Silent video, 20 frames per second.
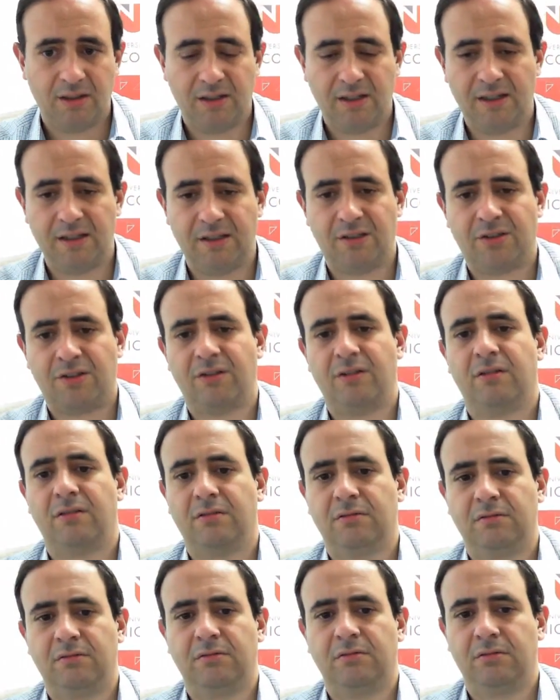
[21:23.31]
it's
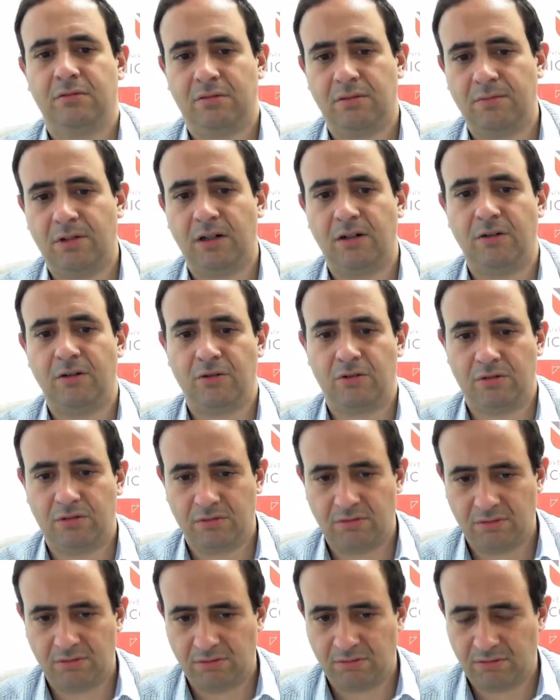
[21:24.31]
tomorrow's,
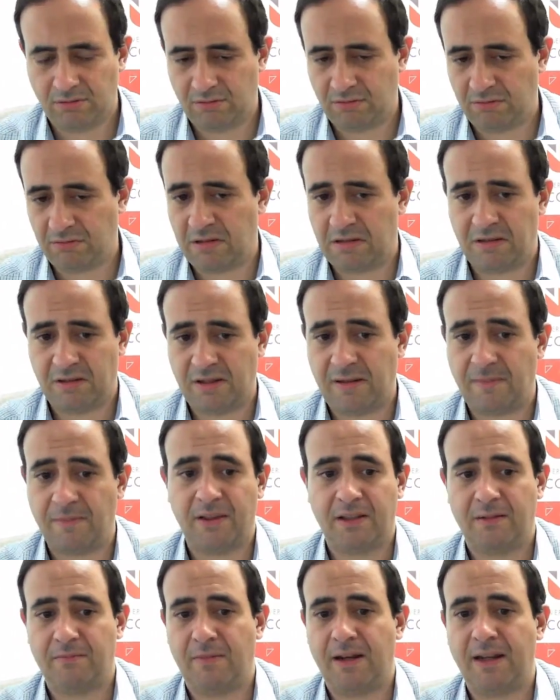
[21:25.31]
it's
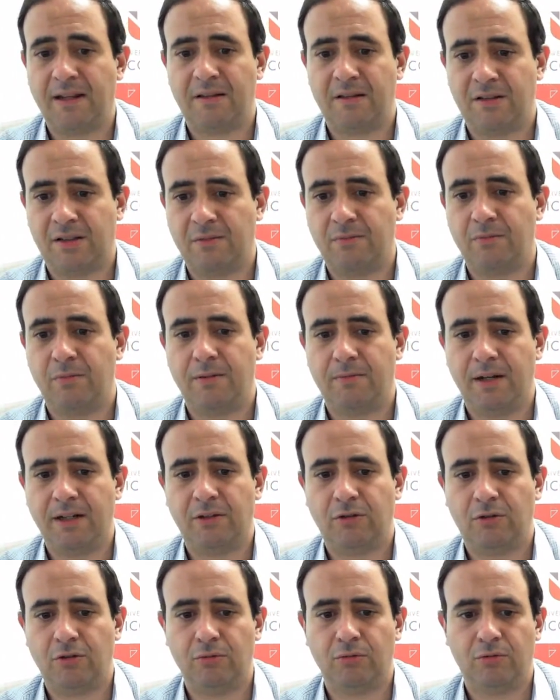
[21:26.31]
something that someone
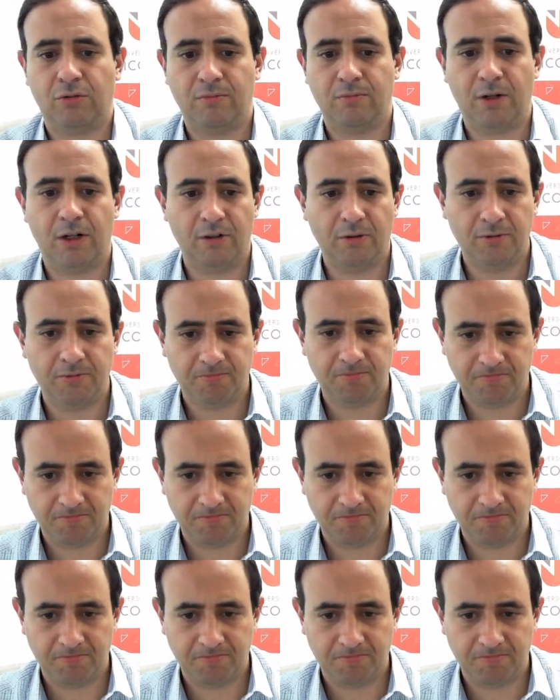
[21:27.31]
might do tomorrow,